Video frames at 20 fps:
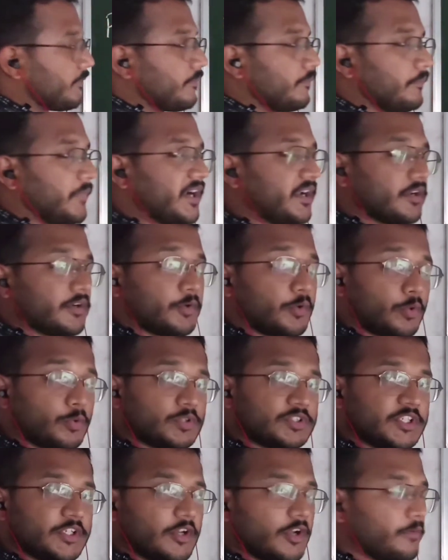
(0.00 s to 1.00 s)
But true
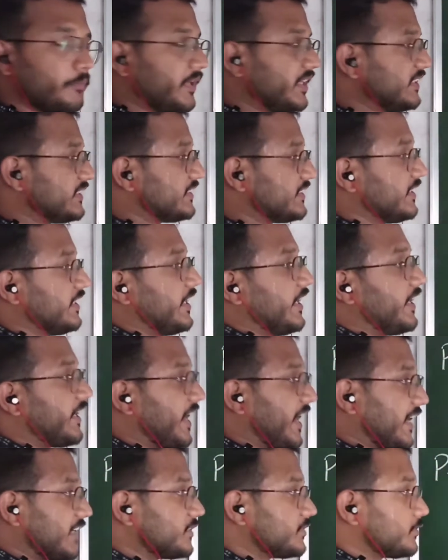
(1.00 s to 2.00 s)
coelom means it
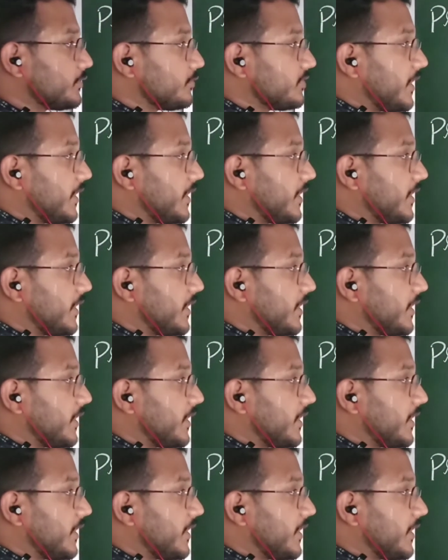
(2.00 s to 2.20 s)
has to,